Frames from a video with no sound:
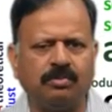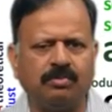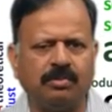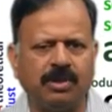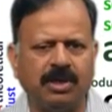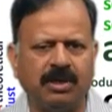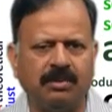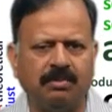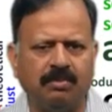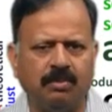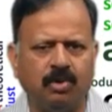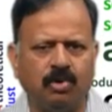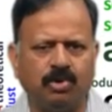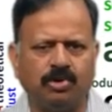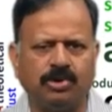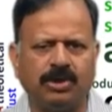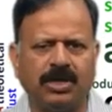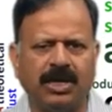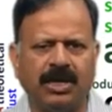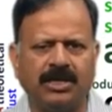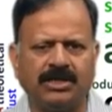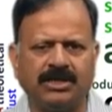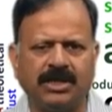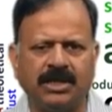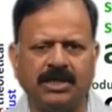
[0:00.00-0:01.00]
in most
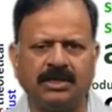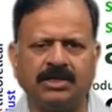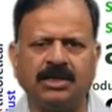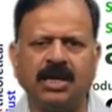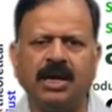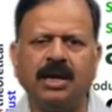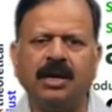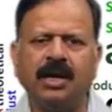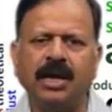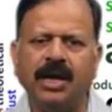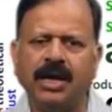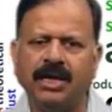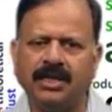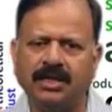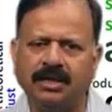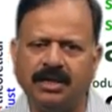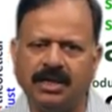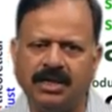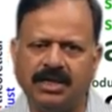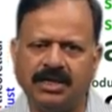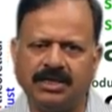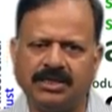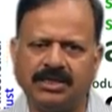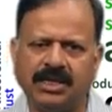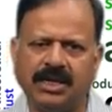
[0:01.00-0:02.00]
cases, either
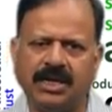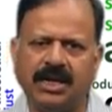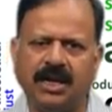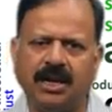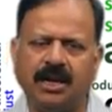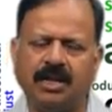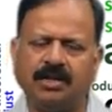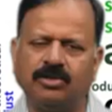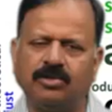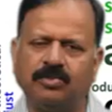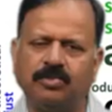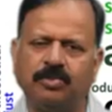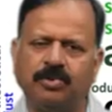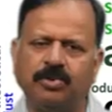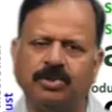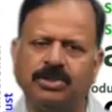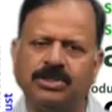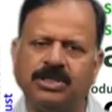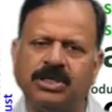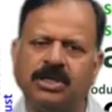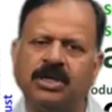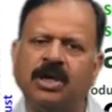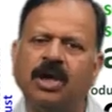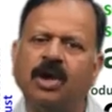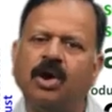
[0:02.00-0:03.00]
it is Indian
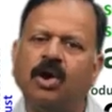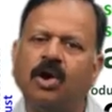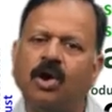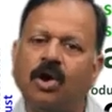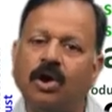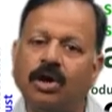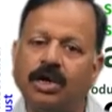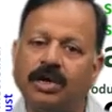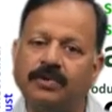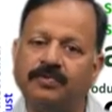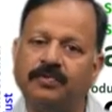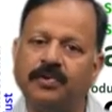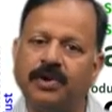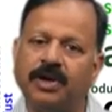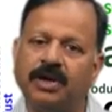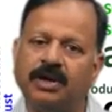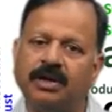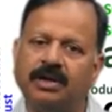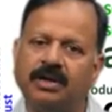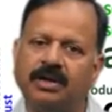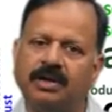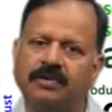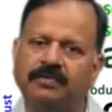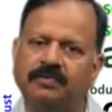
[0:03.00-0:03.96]
anthropology or different